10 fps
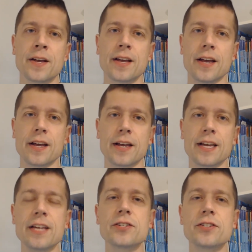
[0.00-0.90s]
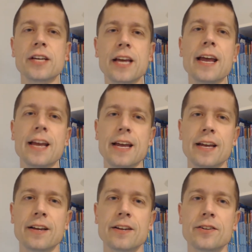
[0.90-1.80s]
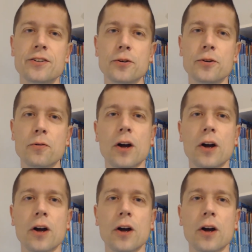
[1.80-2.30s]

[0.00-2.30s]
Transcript: uh, is the key to